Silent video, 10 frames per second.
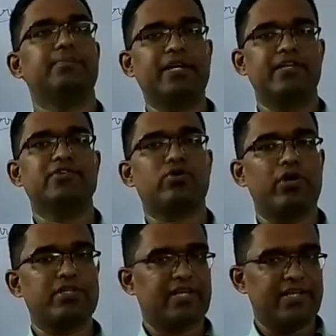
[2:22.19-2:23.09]
mint these
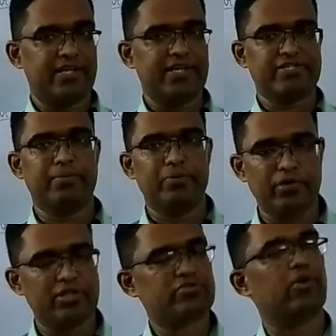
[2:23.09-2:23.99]
coins and then
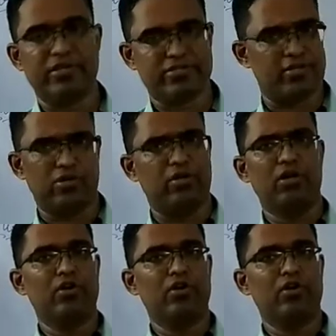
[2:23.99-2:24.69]
distribute these coins and all.